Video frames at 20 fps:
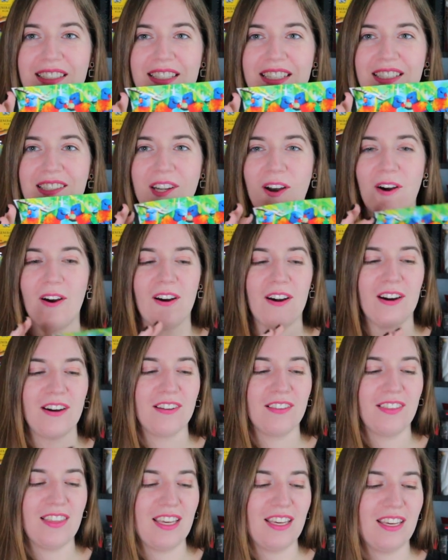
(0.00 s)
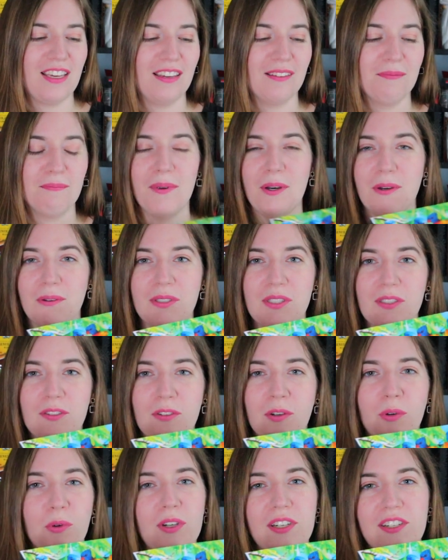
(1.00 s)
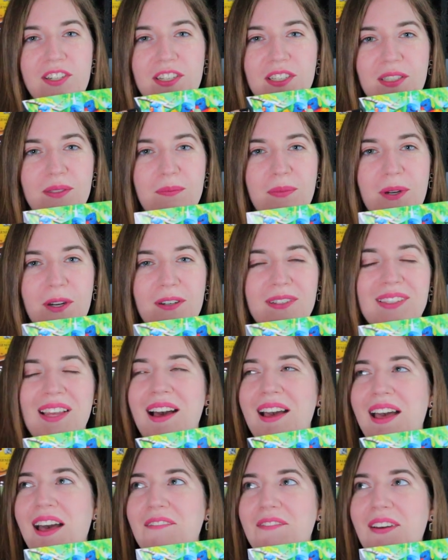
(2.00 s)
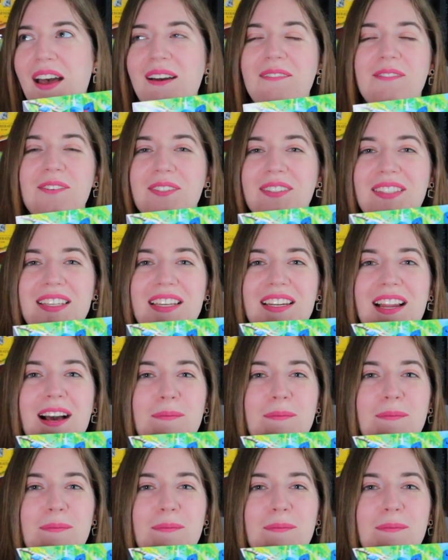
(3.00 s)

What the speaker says: These are the most gorgeous birds I have ever seen.